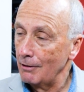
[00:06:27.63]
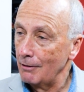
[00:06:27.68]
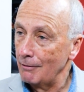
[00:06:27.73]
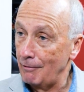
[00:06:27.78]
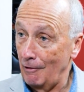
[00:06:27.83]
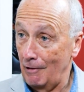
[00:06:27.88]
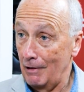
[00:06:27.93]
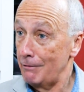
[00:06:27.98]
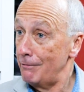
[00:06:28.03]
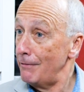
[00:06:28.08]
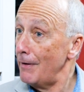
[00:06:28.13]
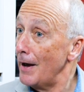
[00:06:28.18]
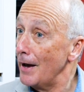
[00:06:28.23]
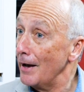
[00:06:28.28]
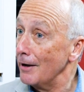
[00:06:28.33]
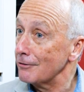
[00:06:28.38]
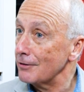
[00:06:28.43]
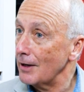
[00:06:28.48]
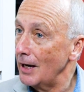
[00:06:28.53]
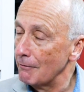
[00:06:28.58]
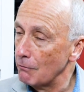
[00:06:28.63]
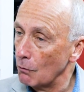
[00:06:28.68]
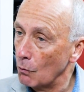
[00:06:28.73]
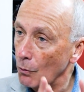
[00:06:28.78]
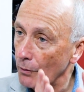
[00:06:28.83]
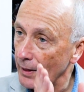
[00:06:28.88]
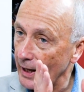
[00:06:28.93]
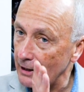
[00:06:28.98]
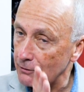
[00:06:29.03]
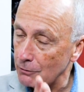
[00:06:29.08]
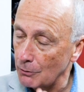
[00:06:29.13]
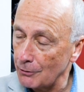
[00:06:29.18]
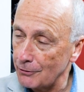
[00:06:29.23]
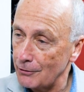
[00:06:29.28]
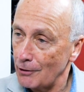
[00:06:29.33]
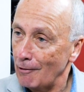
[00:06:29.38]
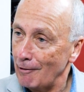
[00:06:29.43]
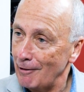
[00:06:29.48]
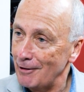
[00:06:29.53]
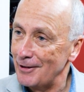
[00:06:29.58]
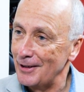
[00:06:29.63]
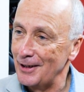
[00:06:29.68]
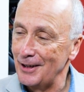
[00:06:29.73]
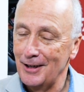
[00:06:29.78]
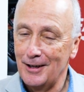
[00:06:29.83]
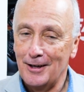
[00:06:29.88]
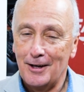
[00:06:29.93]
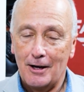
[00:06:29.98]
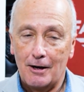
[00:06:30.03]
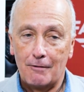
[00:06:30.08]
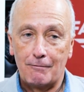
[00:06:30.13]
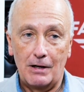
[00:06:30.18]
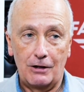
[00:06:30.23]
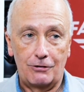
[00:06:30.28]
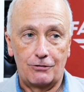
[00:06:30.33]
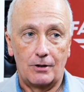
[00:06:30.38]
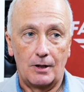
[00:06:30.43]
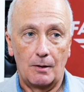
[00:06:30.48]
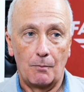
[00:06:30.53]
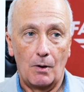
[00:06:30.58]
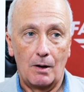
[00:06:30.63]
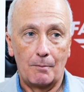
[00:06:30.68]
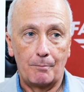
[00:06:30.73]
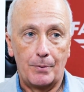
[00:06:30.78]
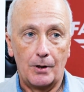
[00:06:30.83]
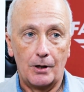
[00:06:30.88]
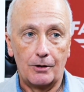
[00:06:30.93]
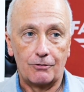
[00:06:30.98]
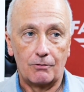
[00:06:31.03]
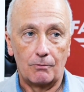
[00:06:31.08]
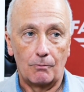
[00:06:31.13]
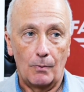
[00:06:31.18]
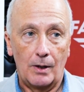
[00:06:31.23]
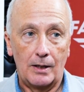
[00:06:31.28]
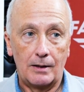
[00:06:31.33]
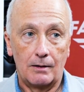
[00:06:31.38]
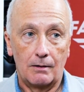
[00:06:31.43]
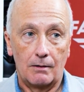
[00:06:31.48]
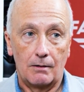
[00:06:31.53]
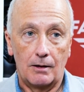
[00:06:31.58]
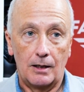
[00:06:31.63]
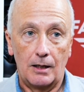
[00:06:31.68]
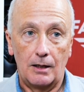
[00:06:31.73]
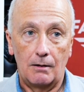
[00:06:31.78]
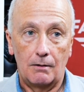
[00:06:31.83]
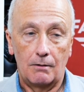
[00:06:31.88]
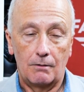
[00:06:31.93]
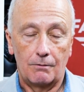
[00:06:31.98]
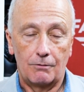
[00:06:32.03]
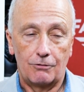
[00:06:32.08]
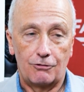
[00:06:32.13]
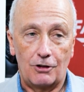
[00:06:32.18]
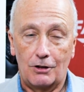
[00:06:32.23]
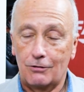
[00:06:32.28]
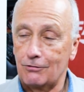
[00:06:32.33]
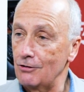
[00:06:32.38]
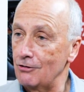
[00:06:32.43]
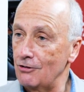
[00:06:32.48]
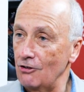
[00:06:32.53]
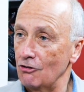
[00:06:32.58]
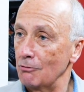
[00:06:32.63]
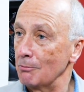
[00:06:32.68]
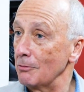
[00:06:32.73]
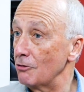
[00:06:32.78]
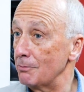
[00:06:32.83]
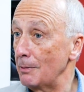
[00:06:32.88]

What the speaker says: very fair to have all that authority vested in one person when the justice system is